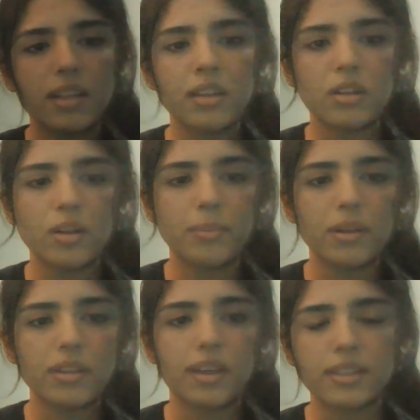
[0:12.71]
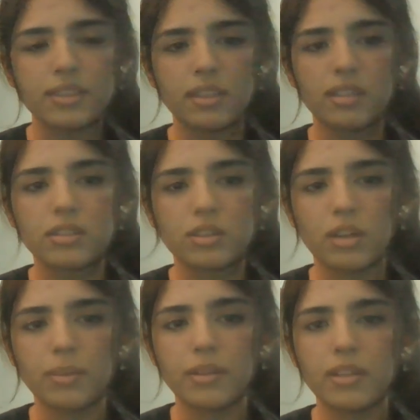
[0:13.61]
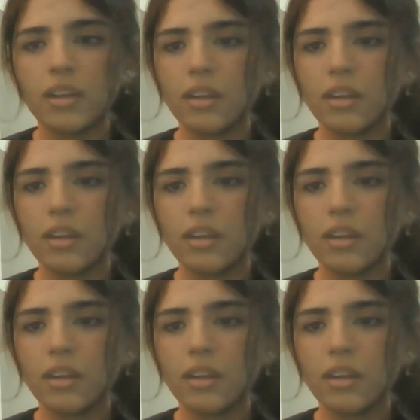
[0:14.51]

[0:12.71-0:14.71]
any compound that contains carbon.